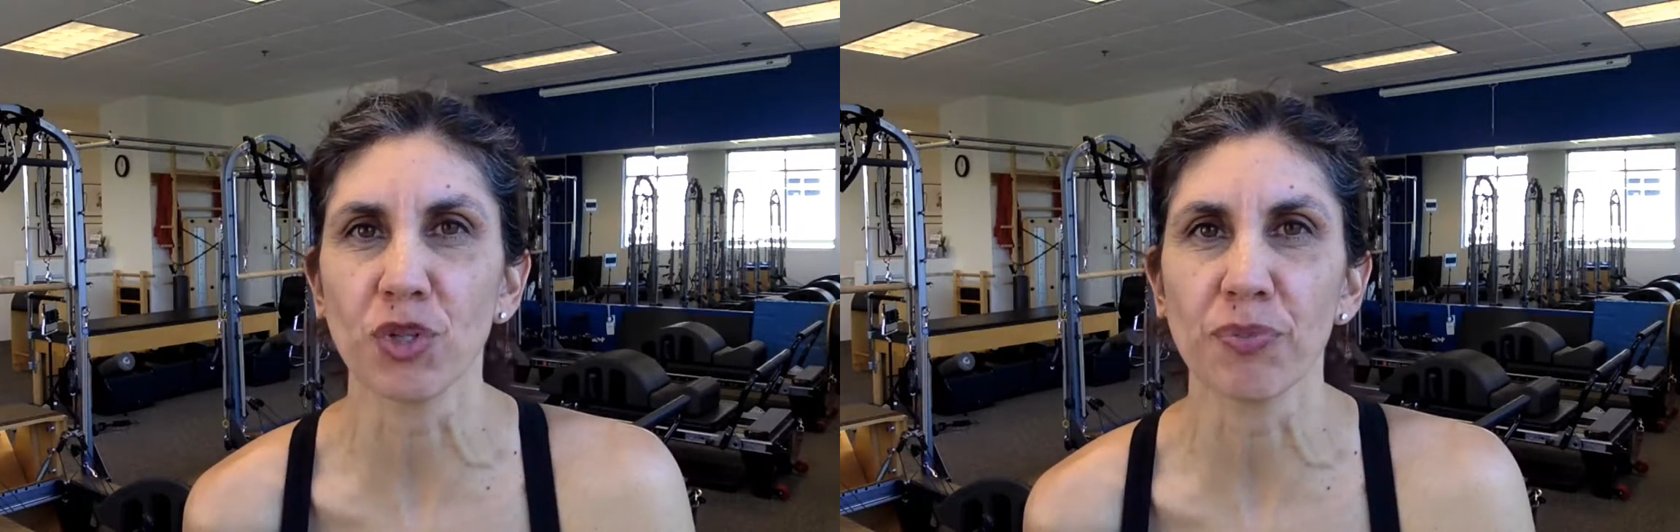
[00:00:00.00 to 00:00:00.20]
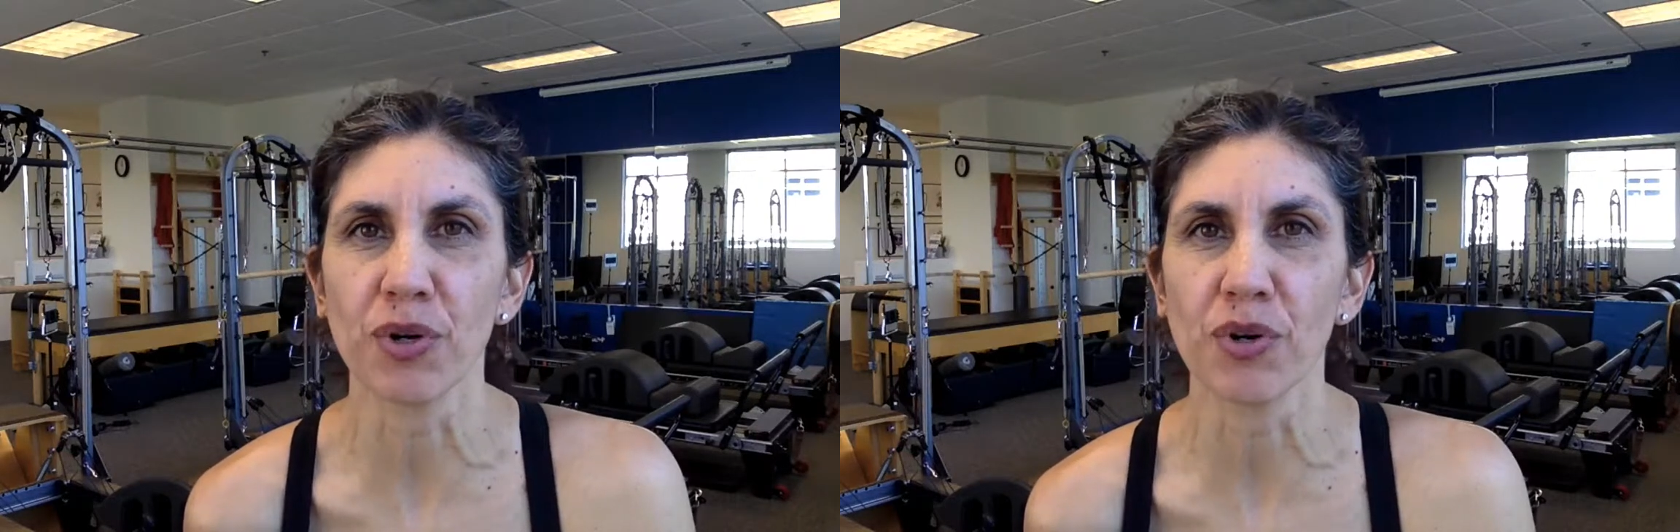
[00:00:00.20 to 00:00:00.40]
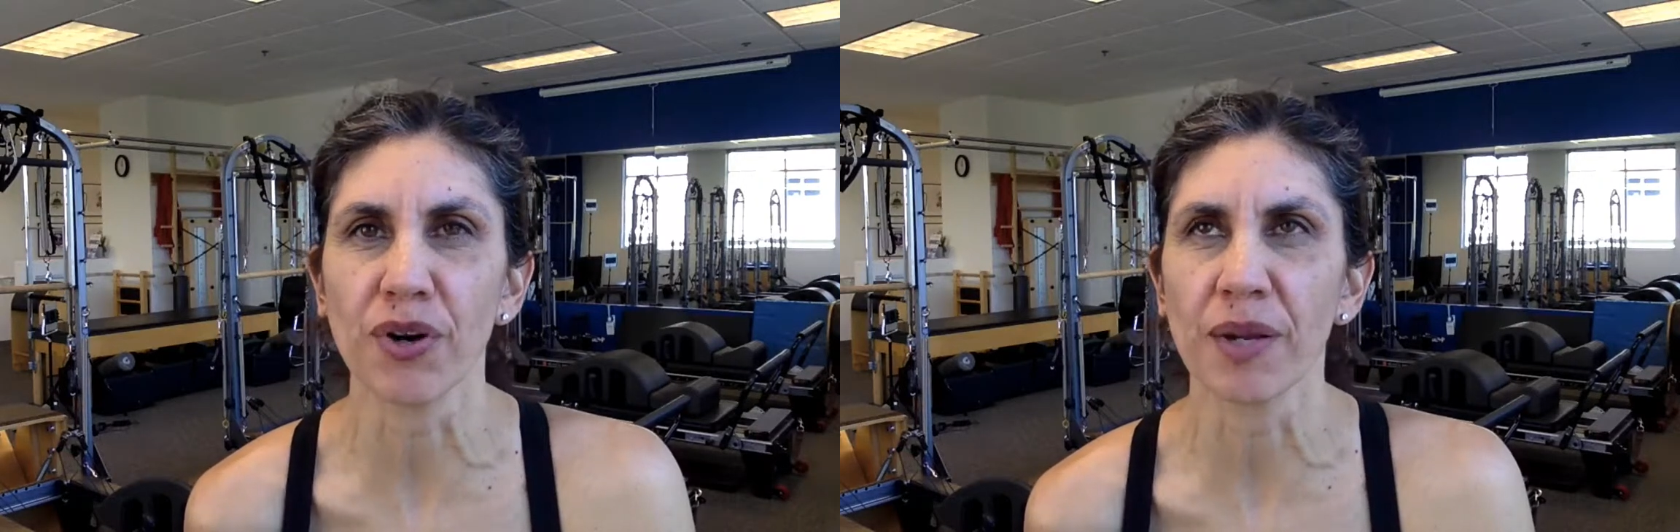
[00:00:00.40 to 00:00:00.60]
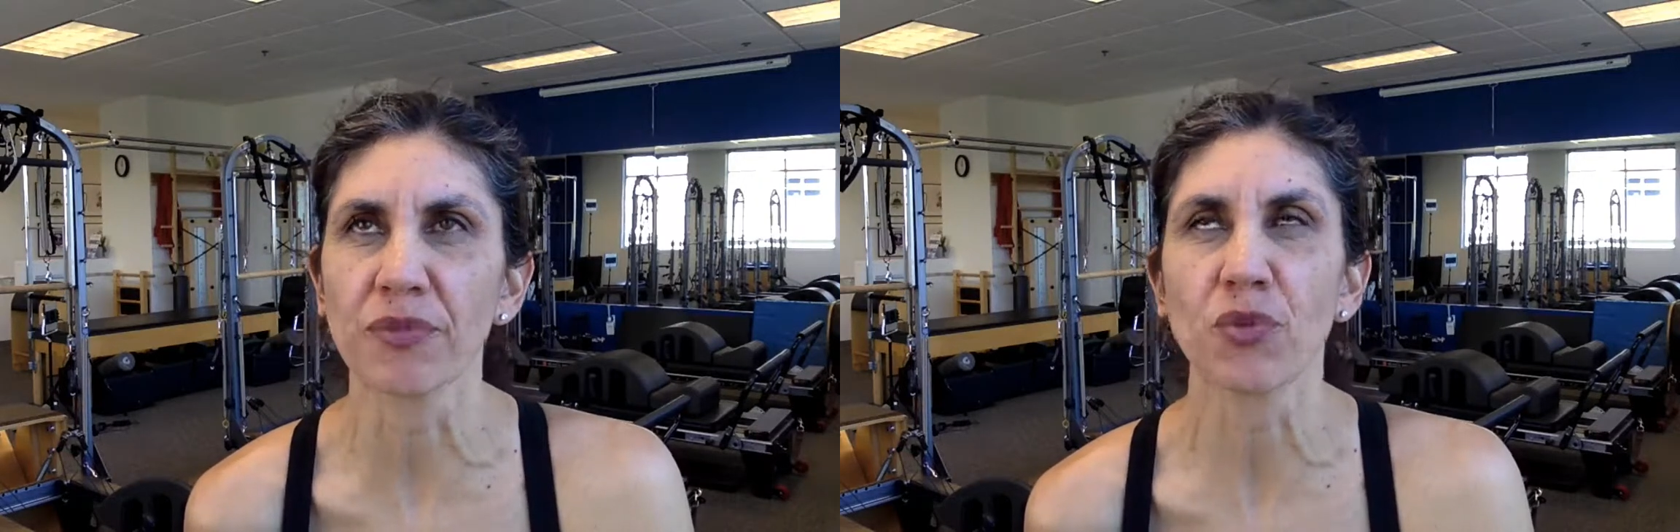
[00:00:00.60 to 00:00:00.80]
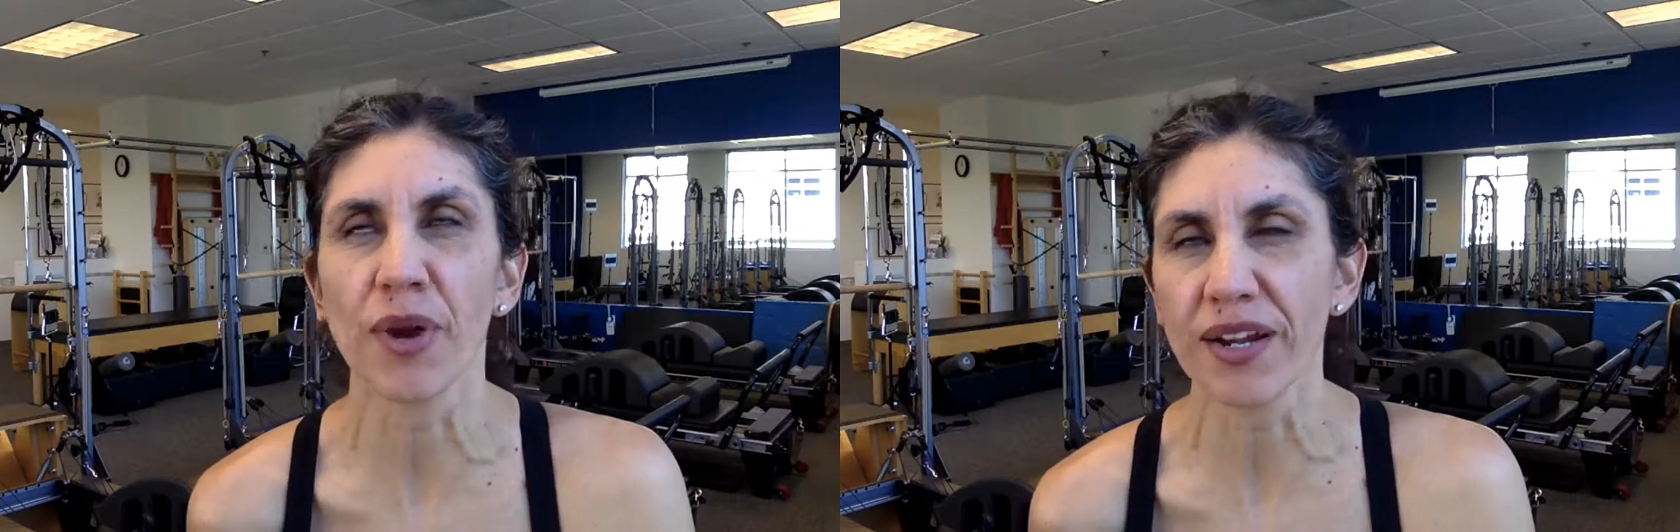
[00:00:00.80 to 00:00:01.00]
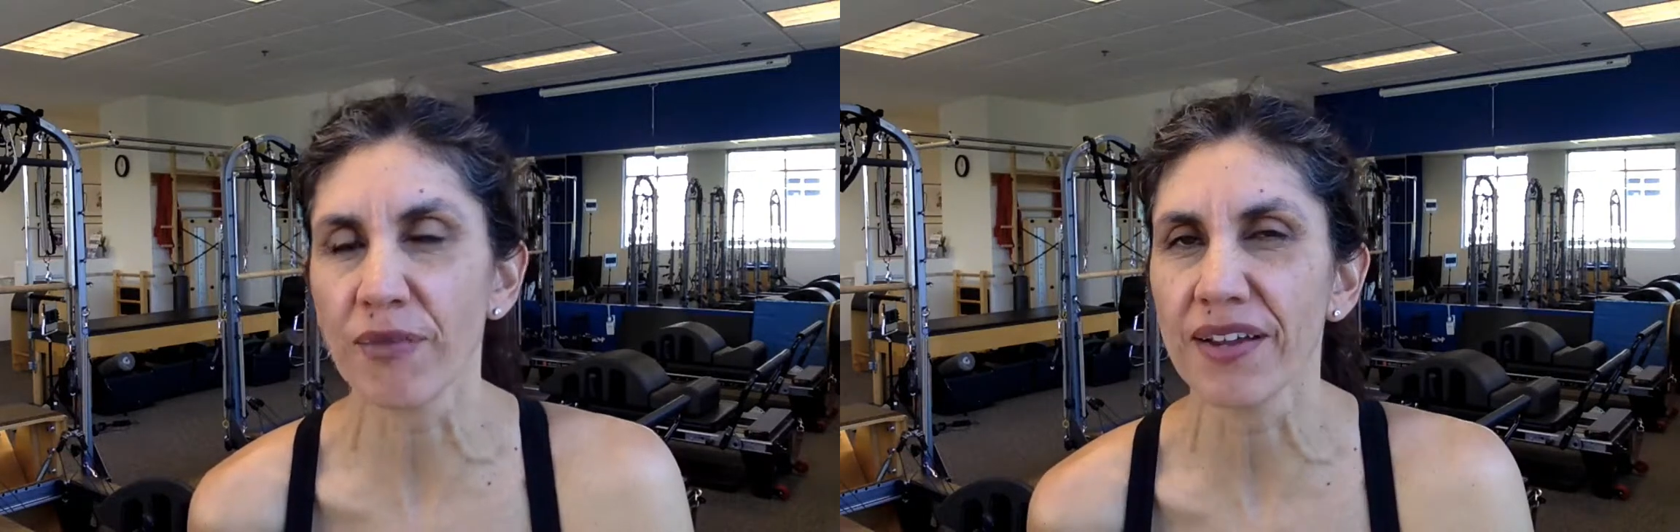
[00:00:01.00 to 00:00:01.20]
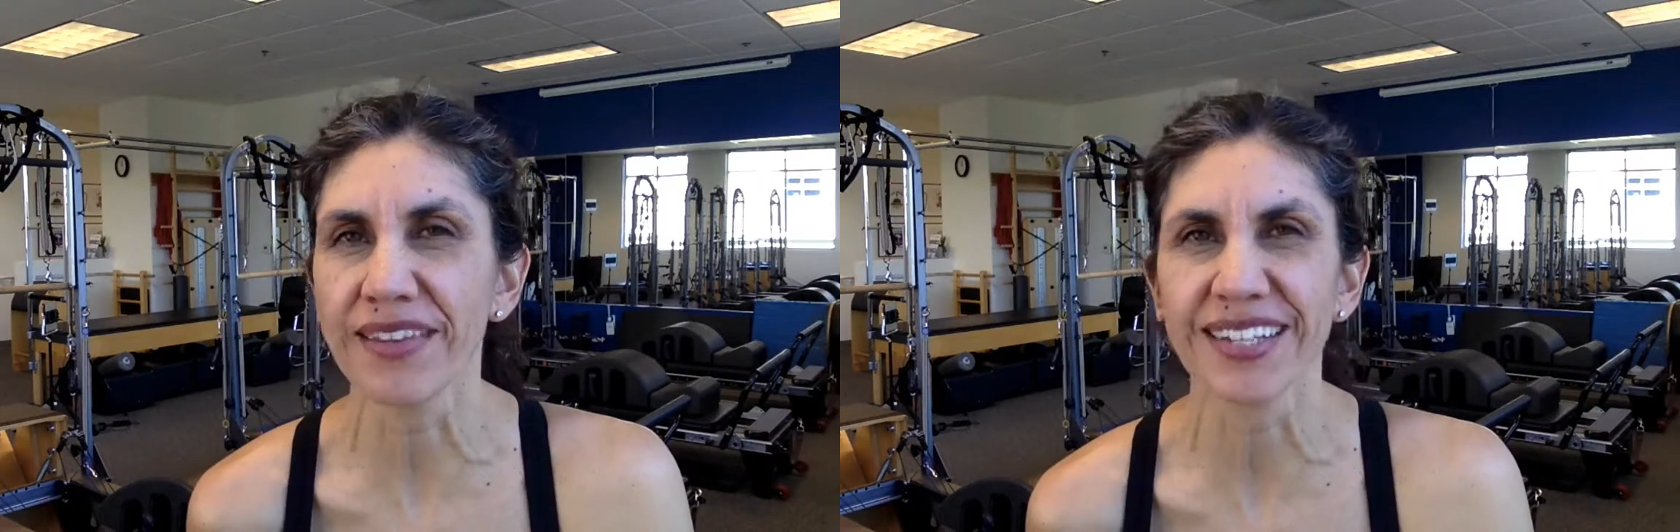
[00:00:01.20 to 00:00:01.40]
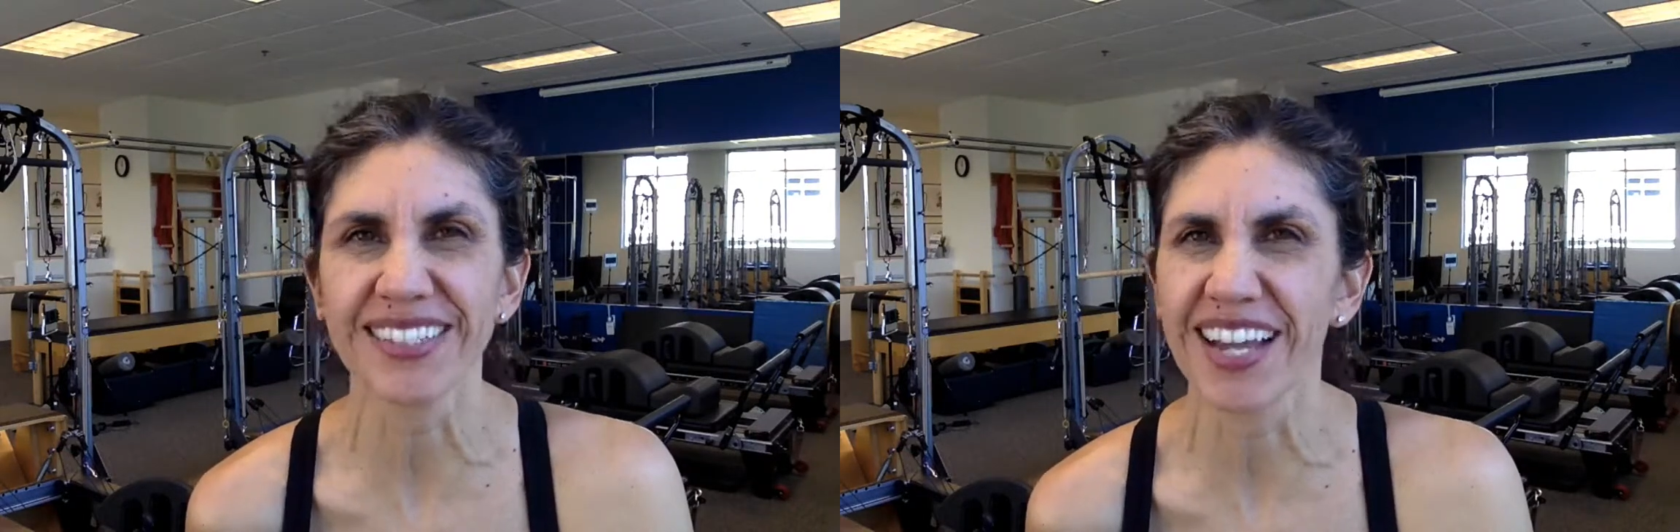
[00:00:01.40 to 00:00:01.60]
programs right around
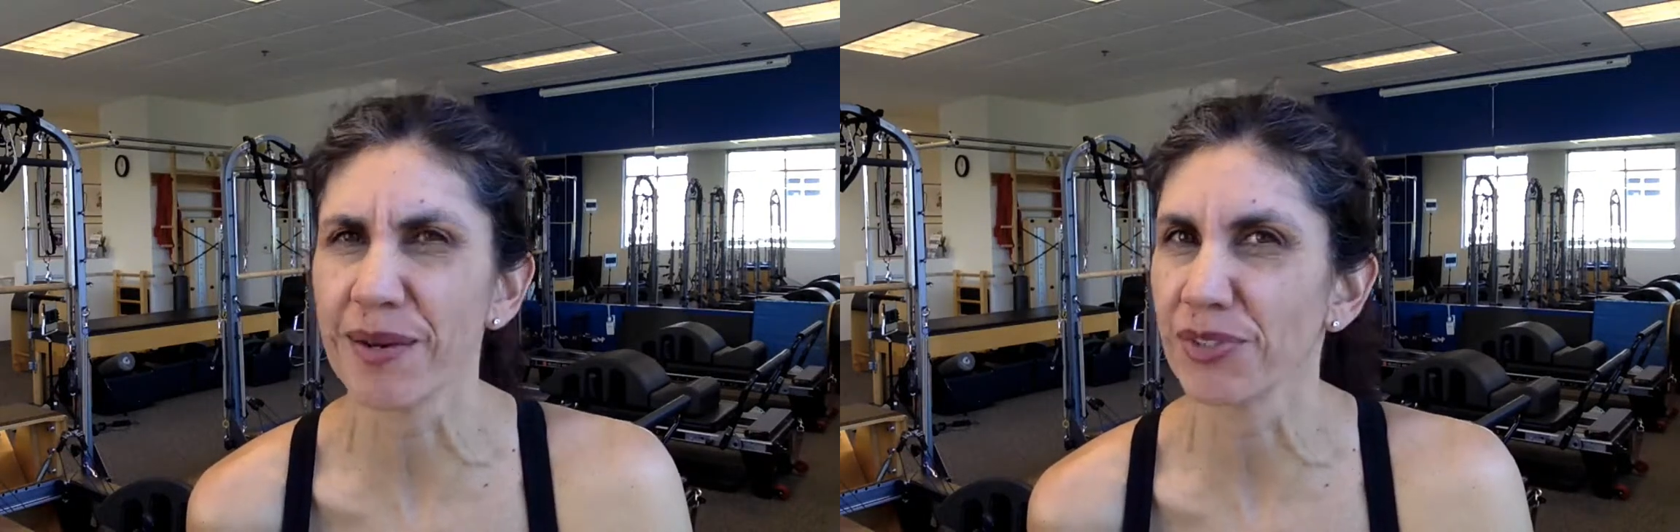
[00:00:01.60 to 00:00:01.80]
that time,